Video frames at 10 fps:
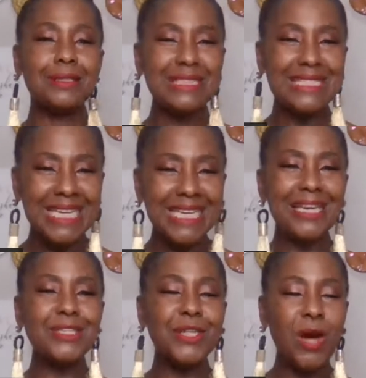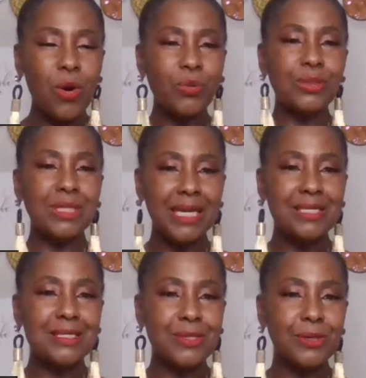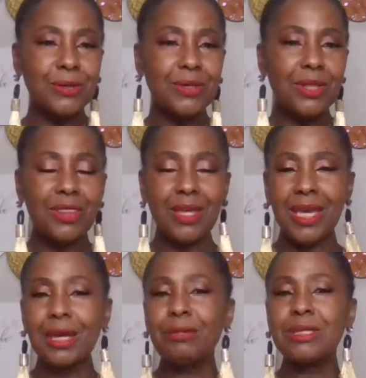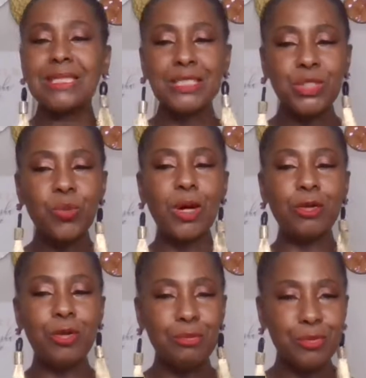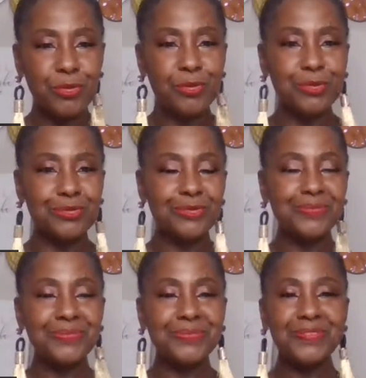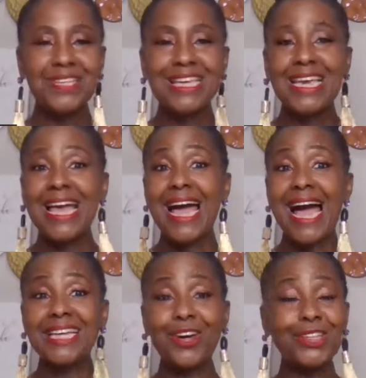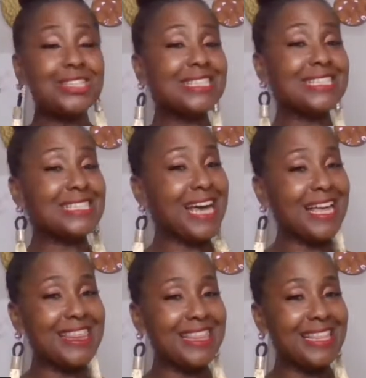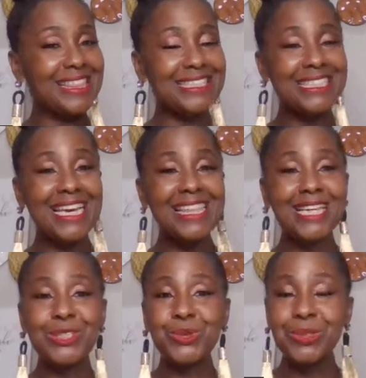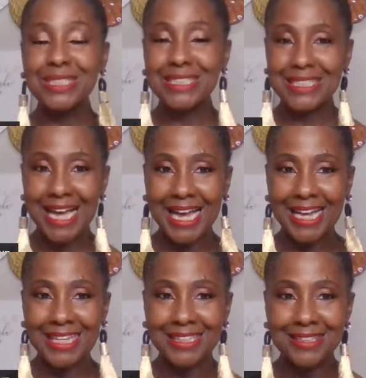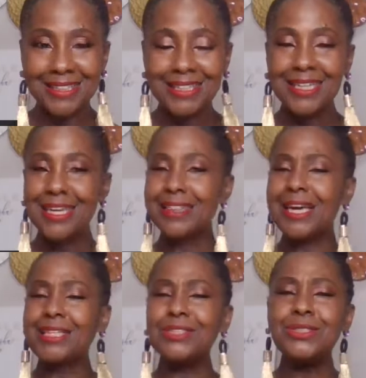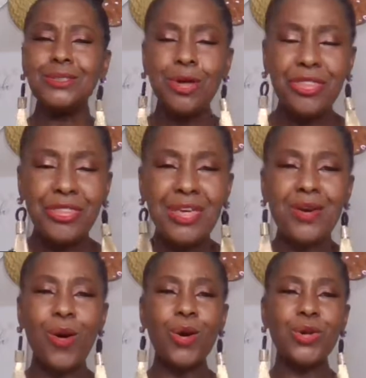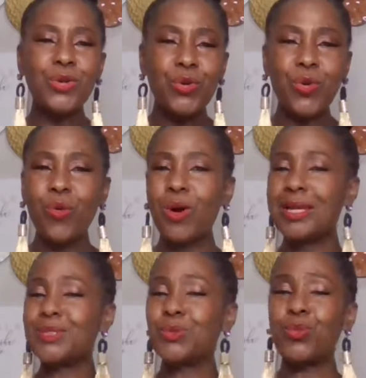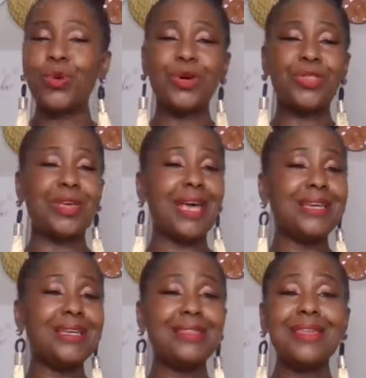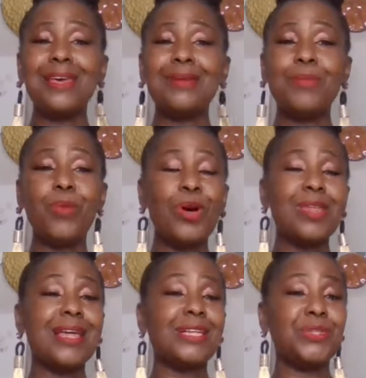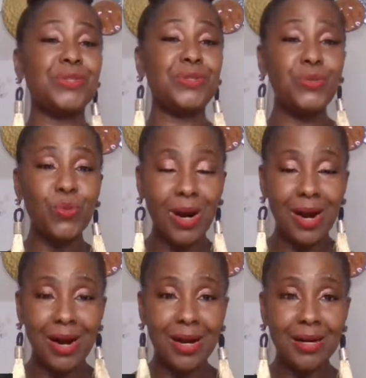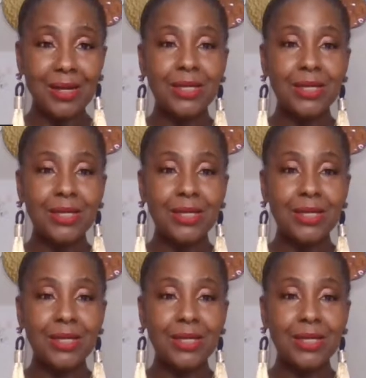digging down into the areas that you want to improve. And understand that the day that you decide that nothing or no one is worth anything more than you are,